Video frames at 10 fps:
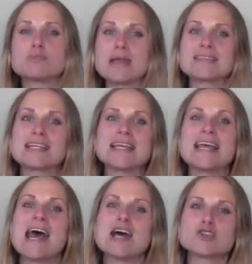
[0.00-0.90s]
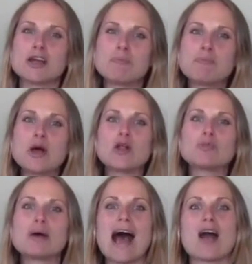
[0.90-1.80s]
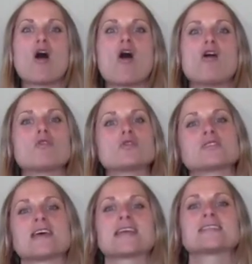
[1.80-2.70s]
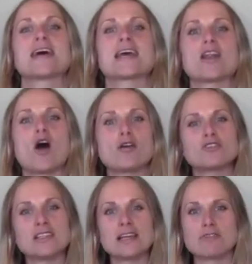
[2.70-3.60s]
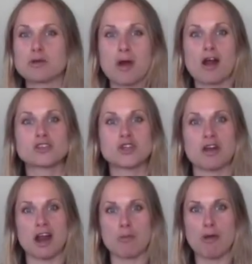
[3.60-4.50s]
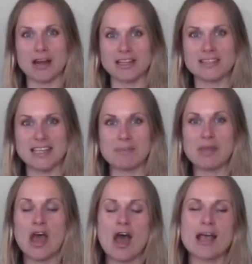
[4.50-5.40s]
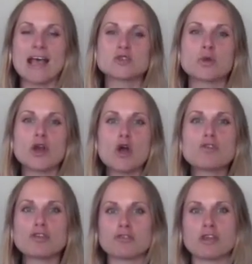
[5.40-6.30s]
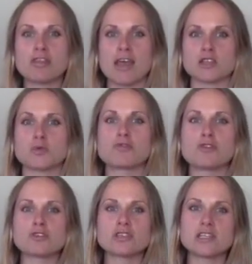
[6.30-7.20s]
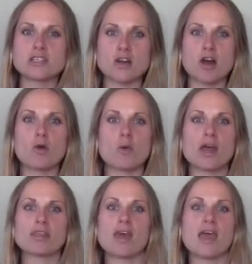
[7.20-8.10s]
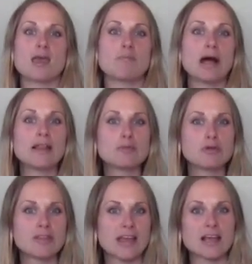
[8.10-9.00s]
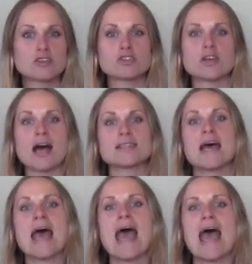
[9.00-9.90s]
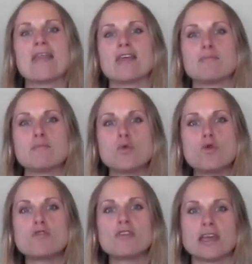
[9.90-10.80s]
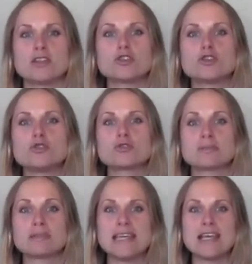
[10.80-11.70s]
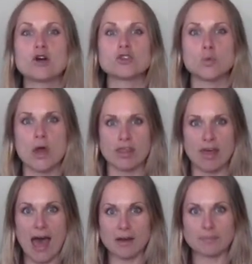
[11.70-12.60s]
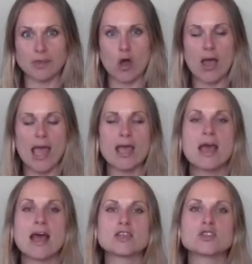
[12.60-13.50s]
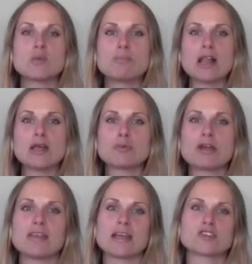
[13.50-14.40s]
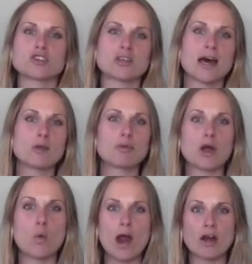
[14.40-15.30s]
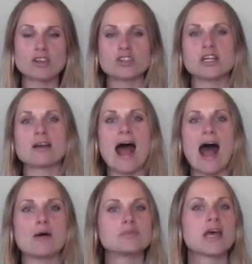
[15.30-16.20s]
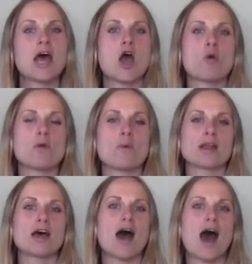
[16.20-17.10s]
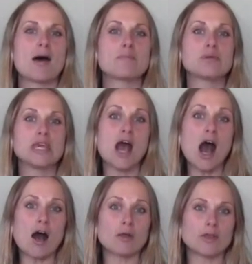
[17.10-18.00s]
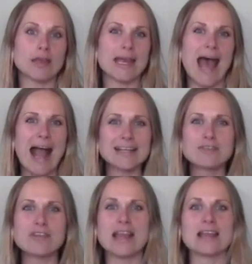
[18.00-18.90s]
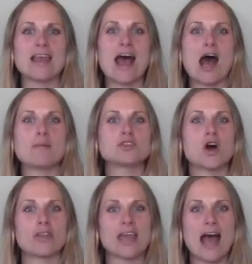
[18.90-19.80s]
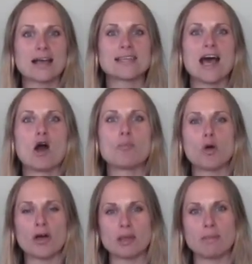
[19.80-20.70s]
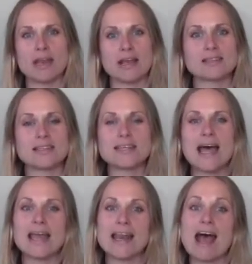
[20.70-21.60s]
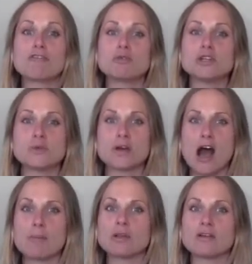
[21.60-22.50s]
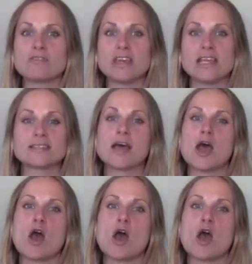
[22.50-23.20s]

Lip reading: basically trying to build back all those things that can often leave their marks during our pregnancy. Okay, so we're going to go over three things. We're first going to start with a belly breathing exercise and then move into some Kegels with that. Okay, so the belly breathing is just kind of bring awareness to your abs. We want to be like activating the abs on the exhale, pulling them in nice and tight. And after we do a couple of these,